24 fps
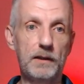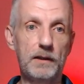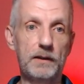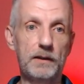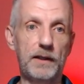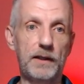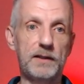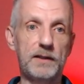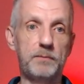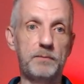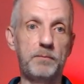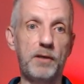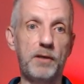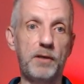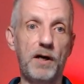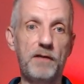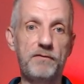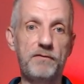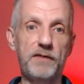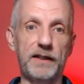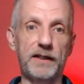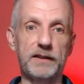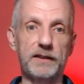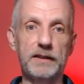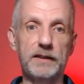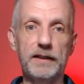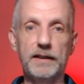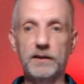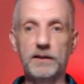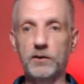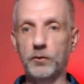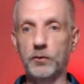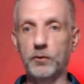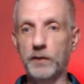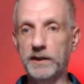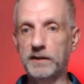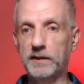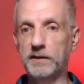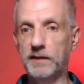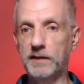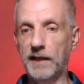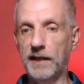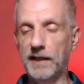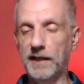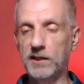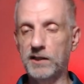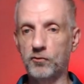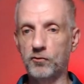That's perfect. Quick
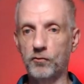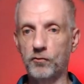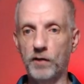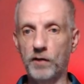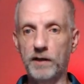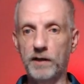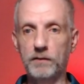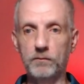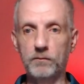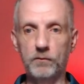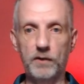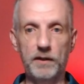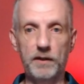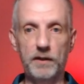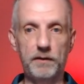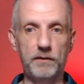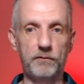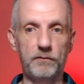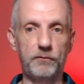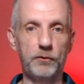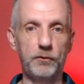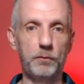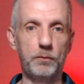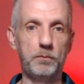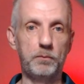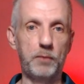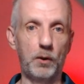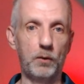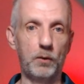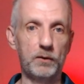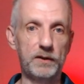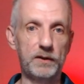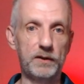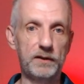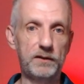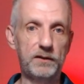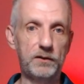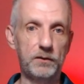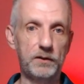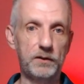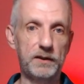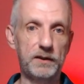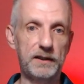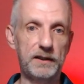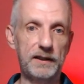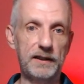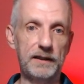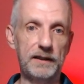test run with a few poses to
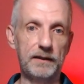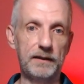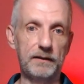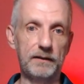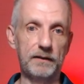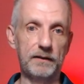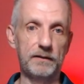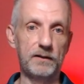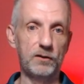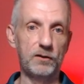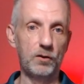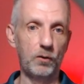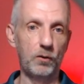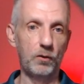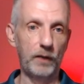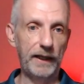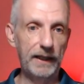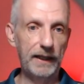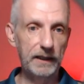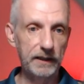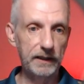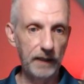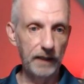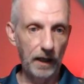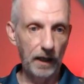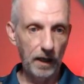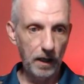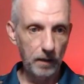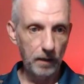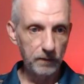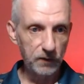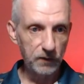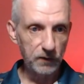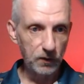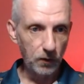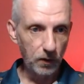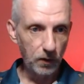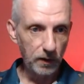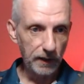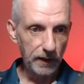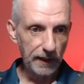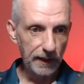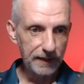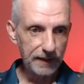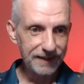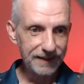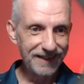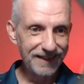see that there's no alien arms and all
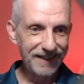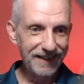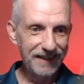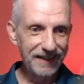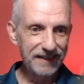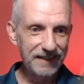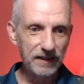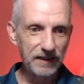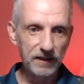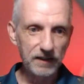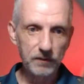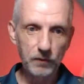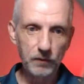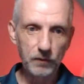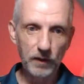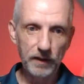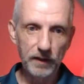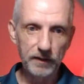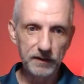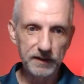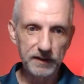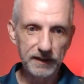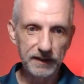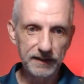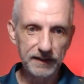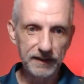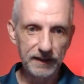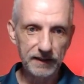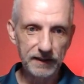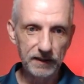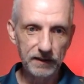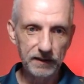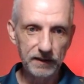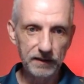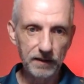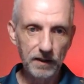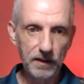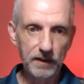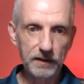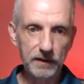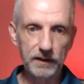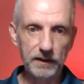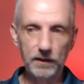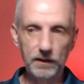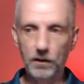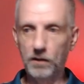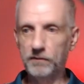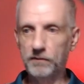that. This is one of those things that can
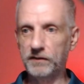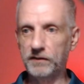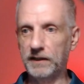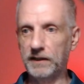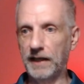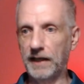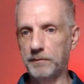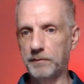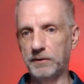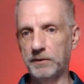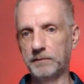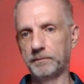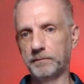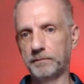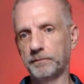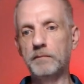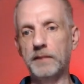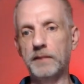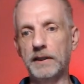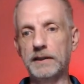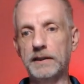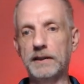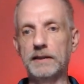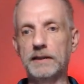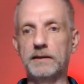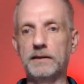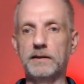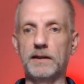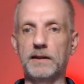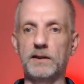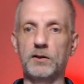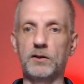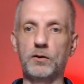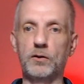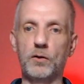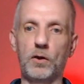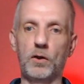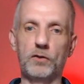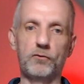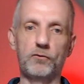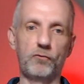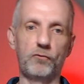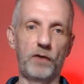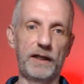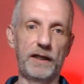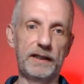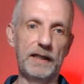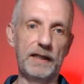often happen, but it does not
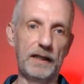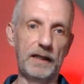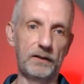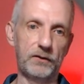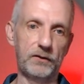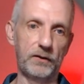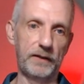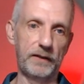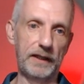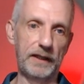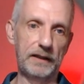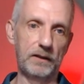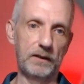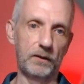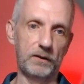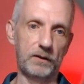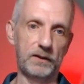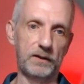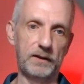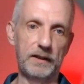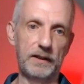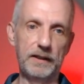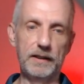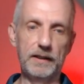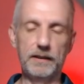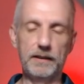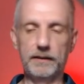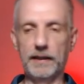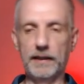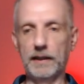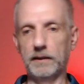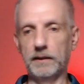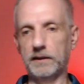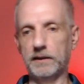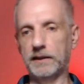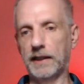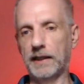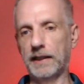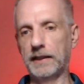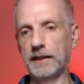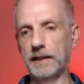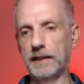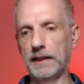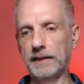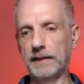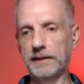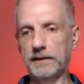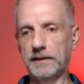right now. So that looks kind of
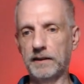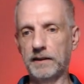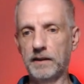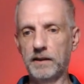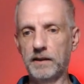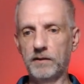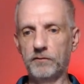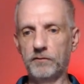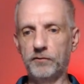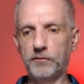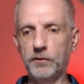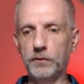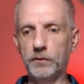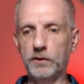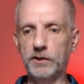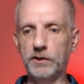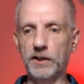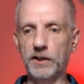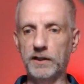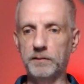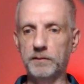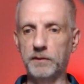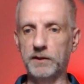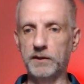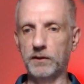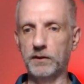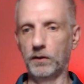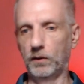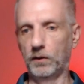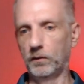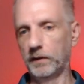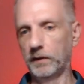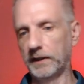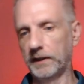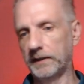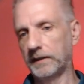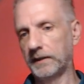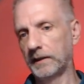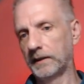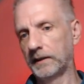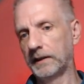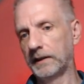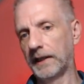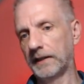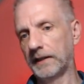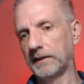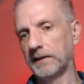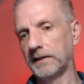nice. Few adjustments are always
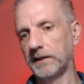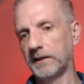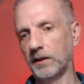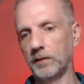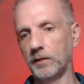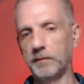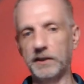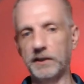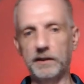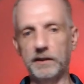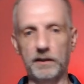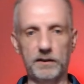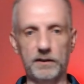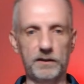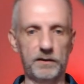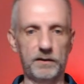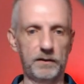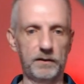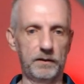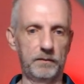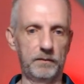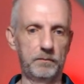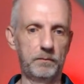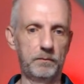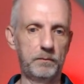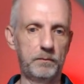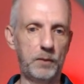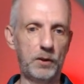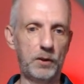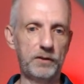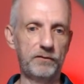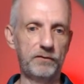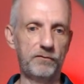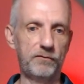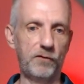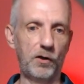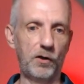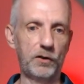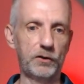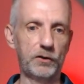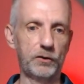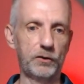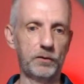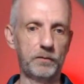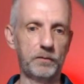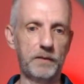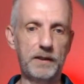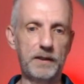necessary because of the body
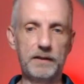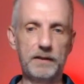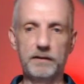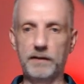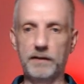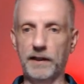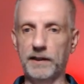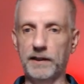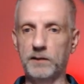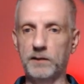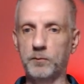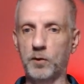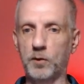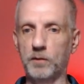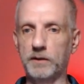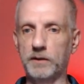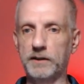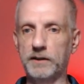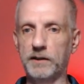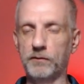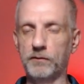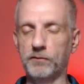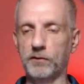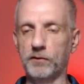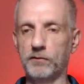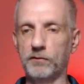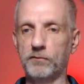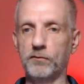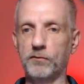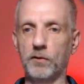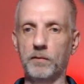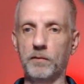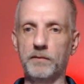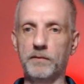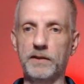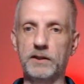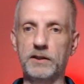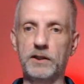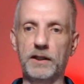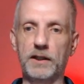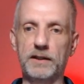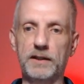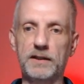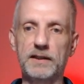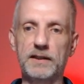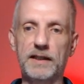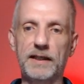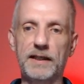volume. That is probably different from the
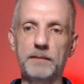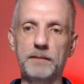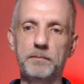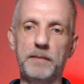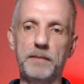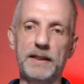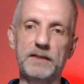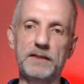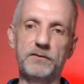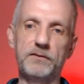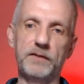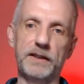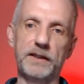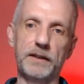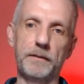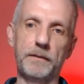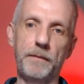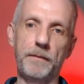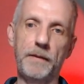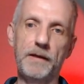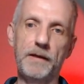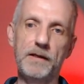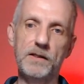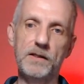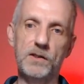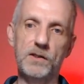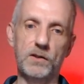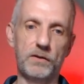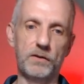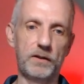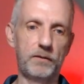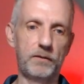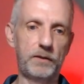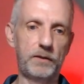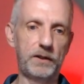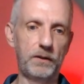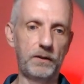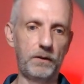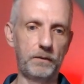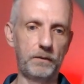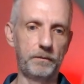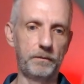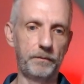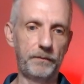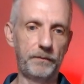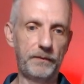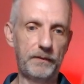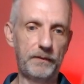Genesis 8 base figure. So there we go.
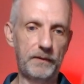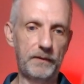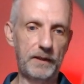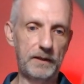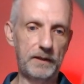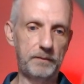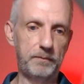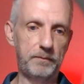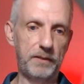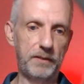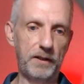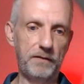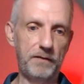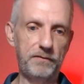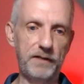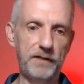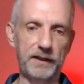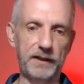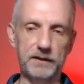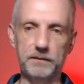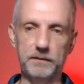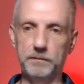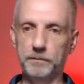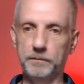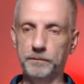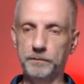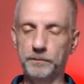That's perfect.